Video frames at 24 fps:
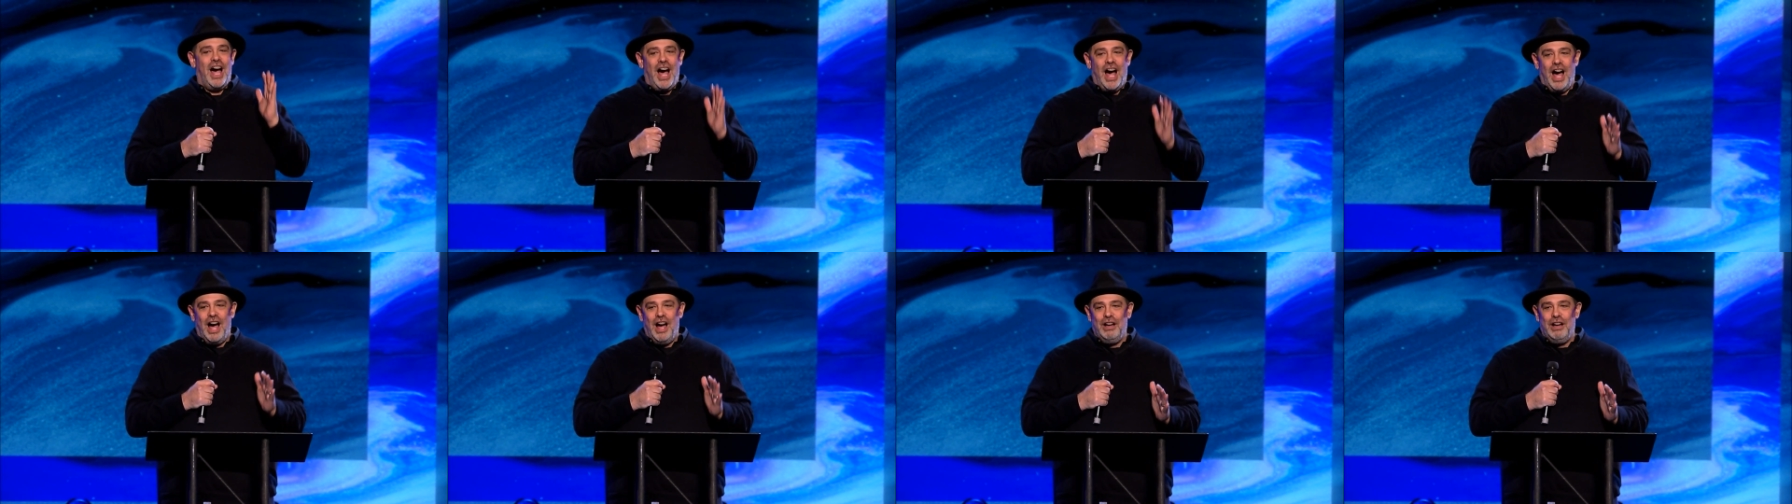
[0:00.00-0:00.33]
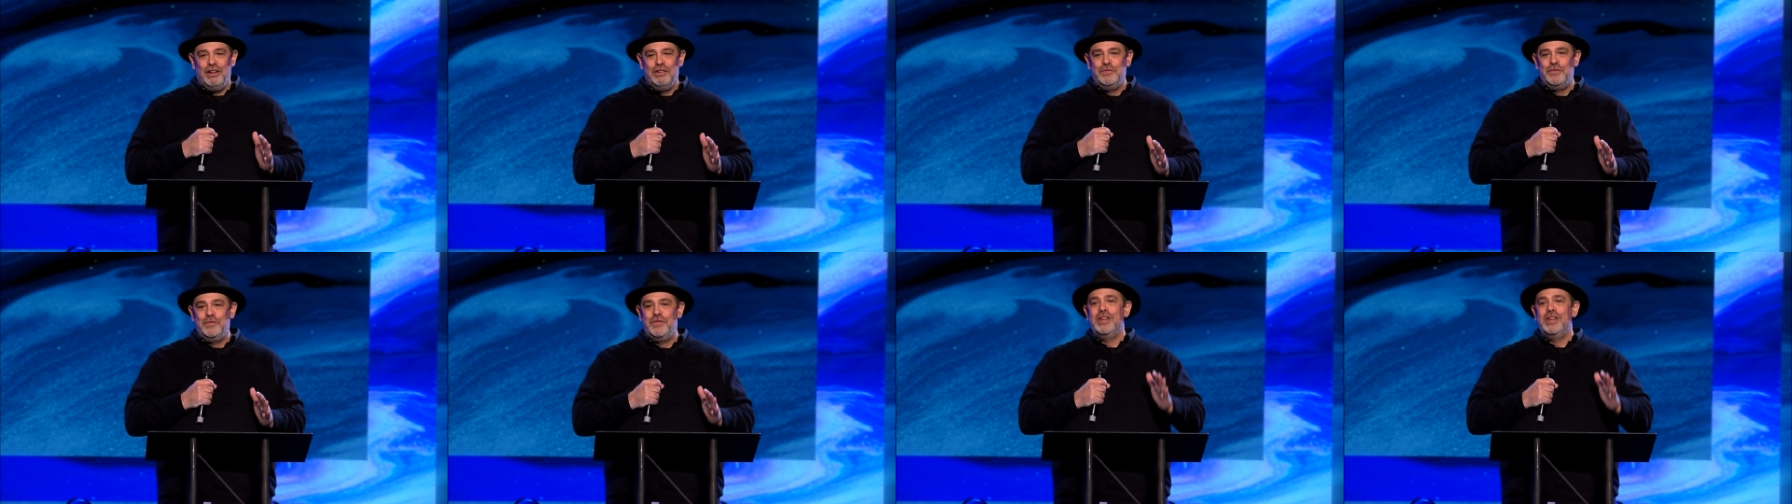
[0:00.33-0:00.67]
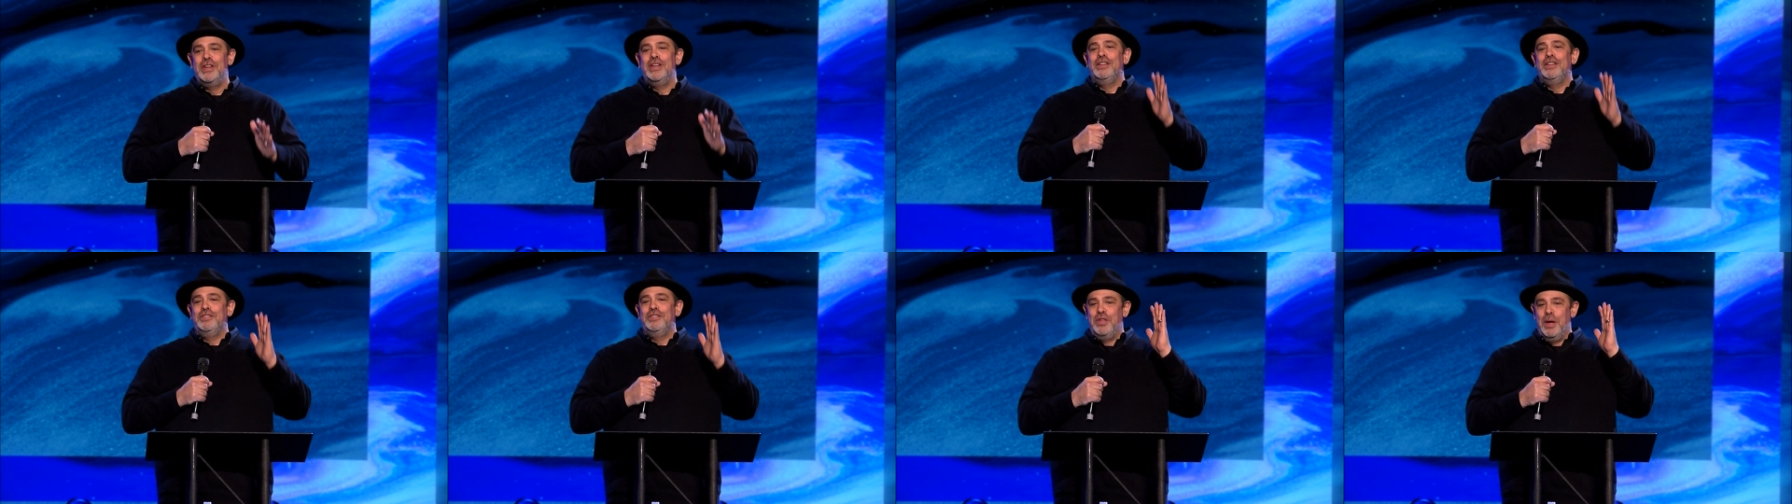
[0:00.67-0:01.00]
of
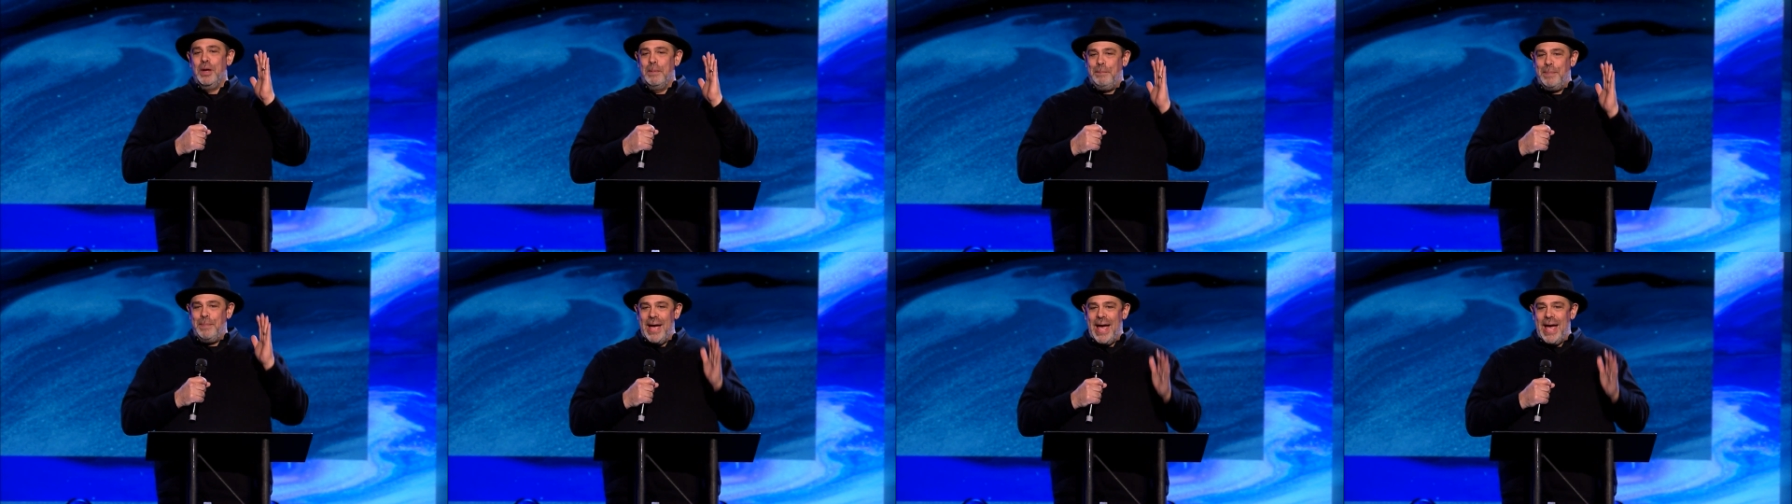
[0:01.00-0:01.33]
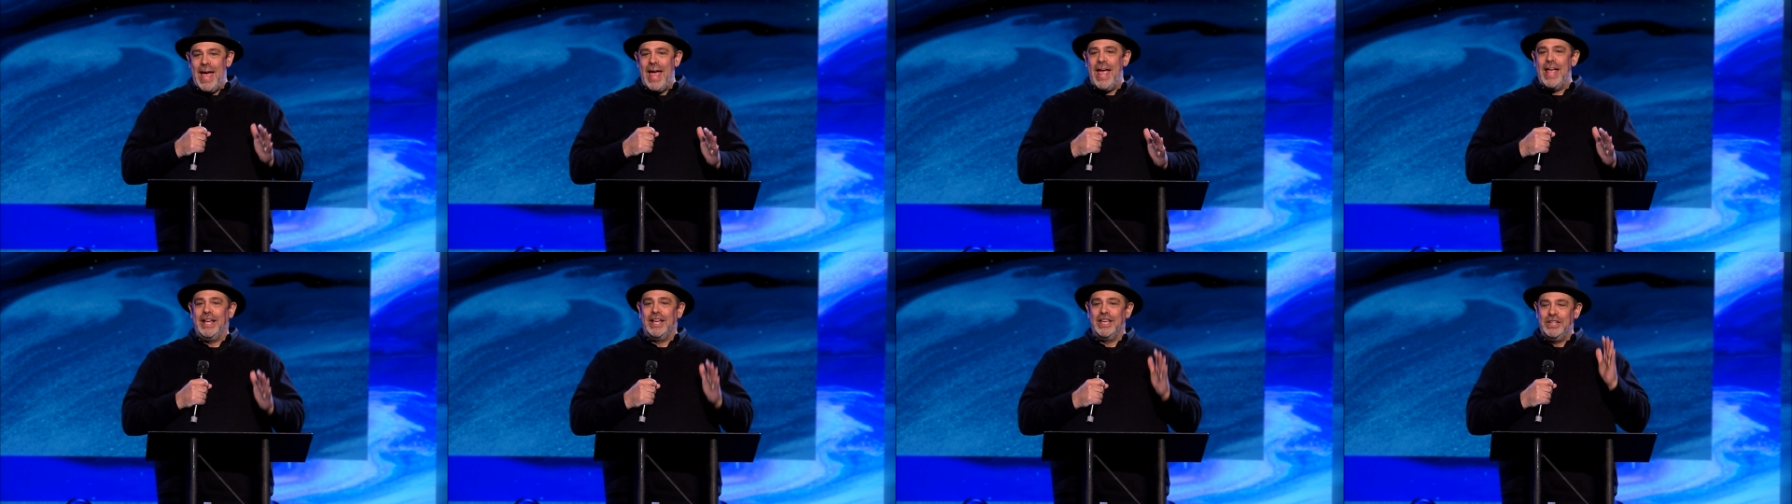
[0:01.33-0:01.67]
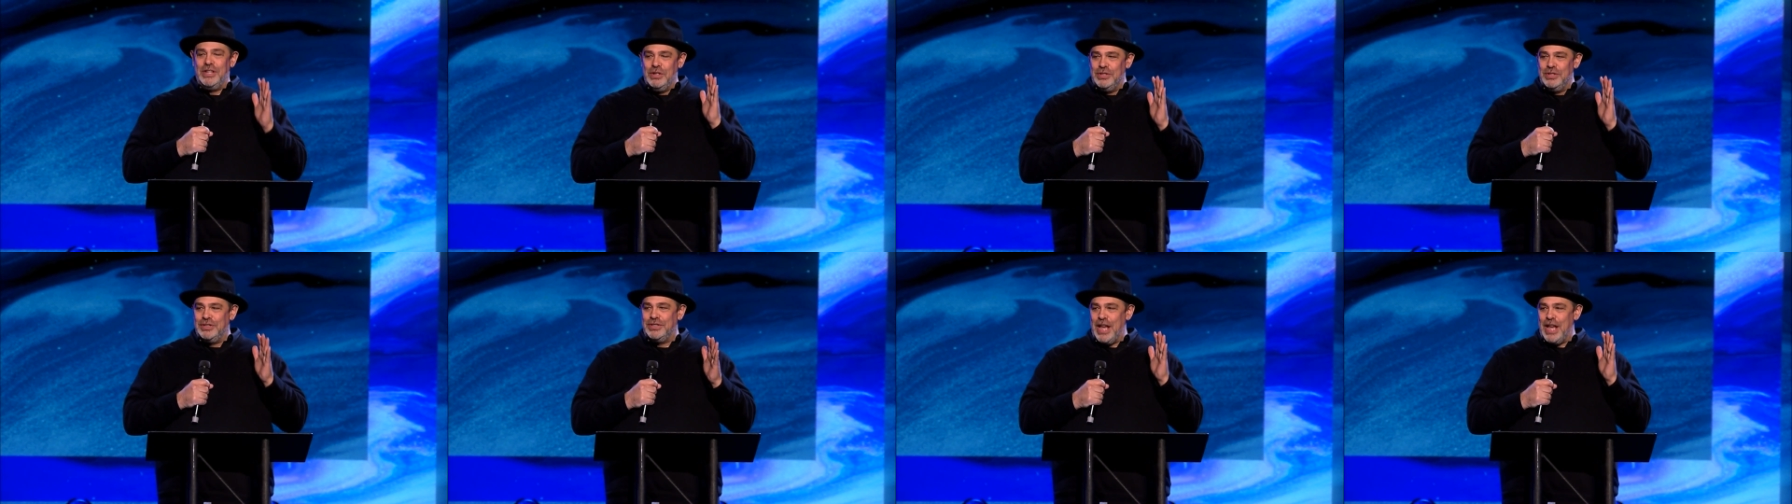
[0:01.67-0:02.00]
the Peh.
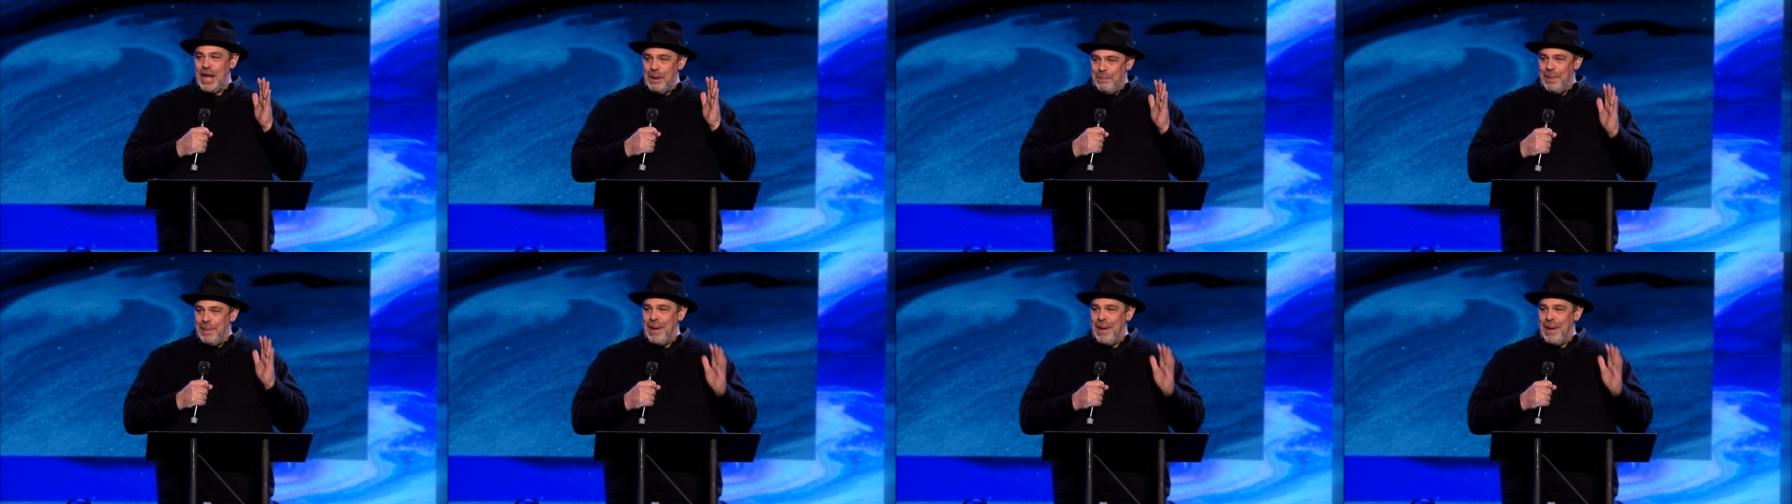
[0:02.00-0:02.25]
Can you say